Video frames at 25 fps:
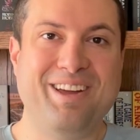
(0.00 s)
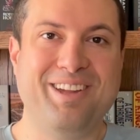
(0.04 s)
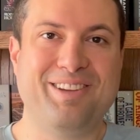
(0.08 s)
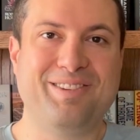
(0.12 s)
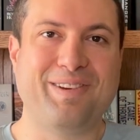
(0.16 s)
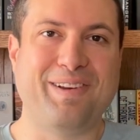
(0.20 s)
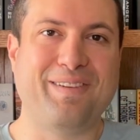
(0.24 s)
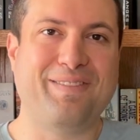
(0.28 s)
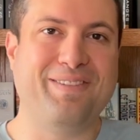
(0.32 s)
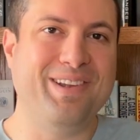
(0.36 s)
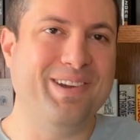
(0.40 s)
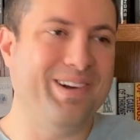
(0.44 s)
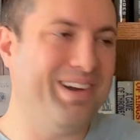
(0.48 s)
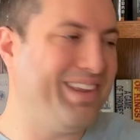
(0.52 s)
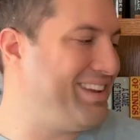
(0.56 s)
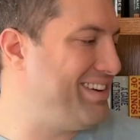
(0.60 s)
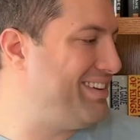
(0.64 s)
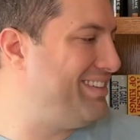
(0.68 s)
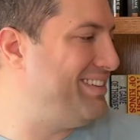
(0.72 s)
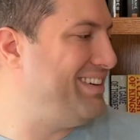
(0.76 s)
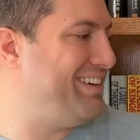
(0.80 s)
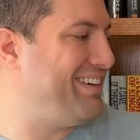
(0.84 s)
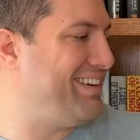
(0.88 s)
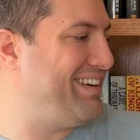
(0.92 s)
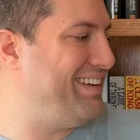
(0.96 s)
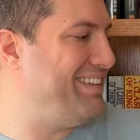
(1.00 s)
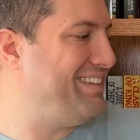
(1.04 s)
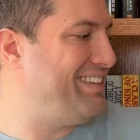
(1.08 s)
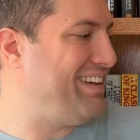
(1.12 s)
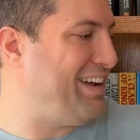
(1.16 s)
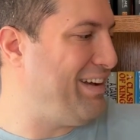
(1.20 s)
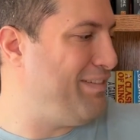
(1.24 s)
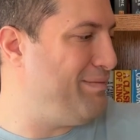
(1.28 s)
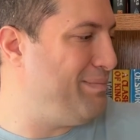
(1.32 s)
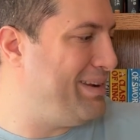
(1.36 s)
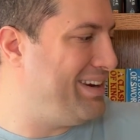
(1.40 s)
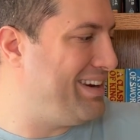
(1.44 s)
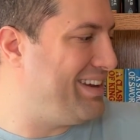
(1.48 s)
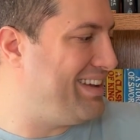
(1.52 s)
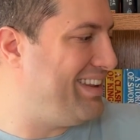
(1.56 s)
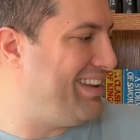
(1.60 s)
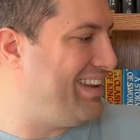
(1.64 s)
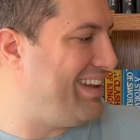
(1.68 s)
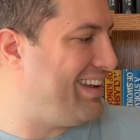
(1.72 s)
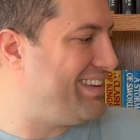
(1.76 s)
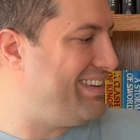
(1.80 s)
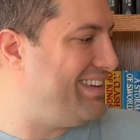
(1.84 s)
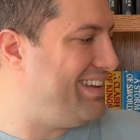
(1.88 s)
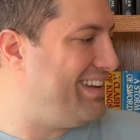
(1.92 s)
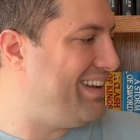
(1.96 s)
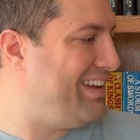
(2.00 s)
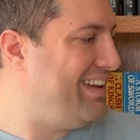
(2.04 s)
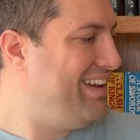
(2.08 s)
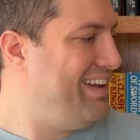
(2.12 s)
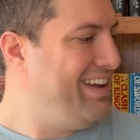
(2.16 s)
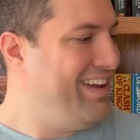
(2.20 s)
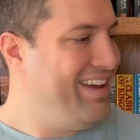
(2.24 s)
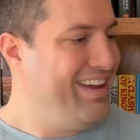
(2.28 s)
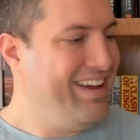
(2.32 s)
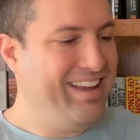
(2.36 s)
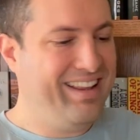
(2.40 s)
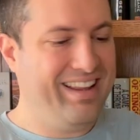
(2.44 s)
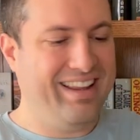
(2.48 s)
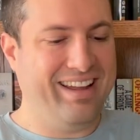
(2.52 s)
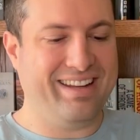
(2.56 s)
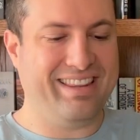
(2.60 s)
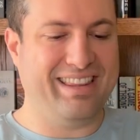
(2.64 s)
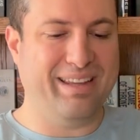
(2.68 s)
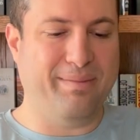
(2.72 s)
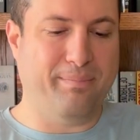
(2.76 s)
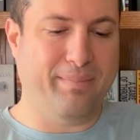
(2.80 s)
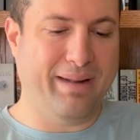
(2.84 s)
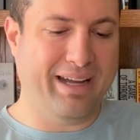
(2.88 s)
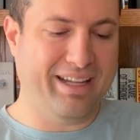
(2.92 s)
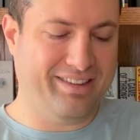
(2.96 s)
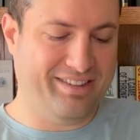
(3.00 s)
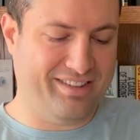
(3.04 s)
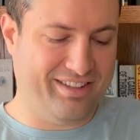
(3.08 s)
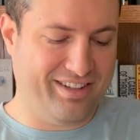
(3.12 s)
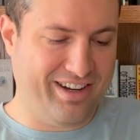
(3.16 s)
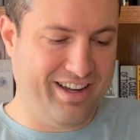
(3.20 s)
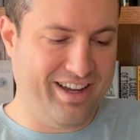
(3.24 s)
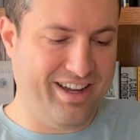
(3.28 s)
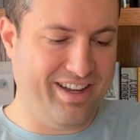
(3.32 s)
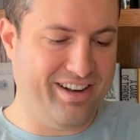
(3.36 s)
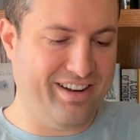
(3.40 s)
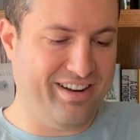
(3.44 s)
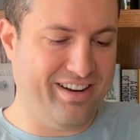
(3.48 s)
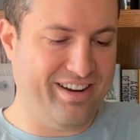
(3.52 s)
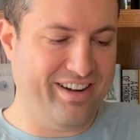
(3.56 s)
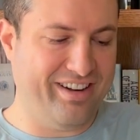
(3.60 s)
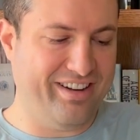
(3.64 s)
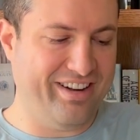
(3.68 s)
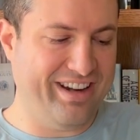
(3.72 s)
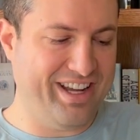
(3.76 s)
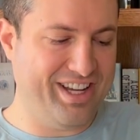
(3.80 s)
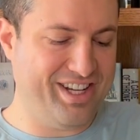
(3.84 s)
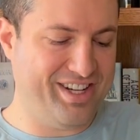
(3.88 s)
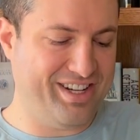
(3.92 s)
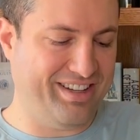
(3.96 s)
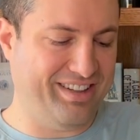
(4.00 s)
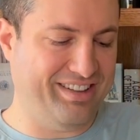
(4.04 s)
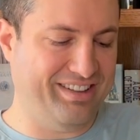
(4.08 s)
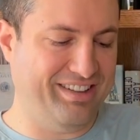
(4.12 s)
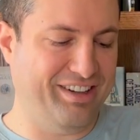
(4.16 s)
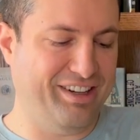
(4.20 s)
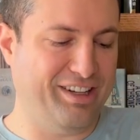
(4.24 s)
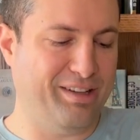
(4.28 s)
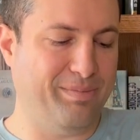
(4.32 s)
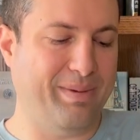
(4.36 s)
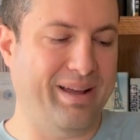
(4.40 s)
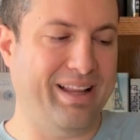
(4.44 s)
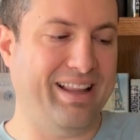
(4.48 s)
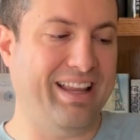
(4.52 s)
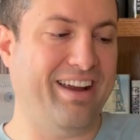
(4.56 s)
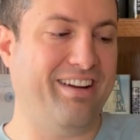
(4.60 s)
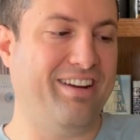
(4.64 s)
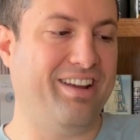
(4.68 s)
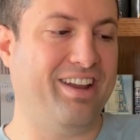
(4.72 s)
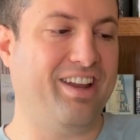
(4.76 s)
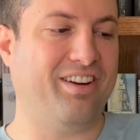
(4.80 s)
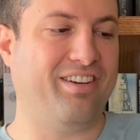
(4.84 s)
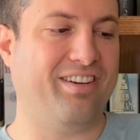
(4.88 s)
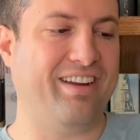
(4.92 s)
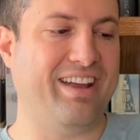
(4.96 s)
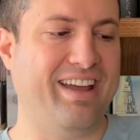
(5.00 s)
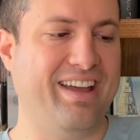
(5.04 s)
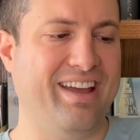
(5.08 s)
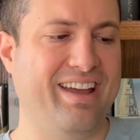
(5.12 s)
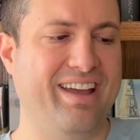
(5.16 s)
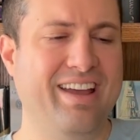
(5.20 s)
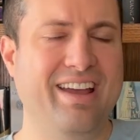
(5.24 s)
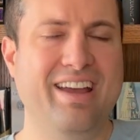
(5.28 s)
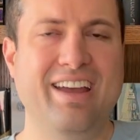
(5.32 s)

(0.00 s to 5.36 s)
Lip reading: for a few other series I've been collecting, like the Monster Hunter International series by Larry Correia.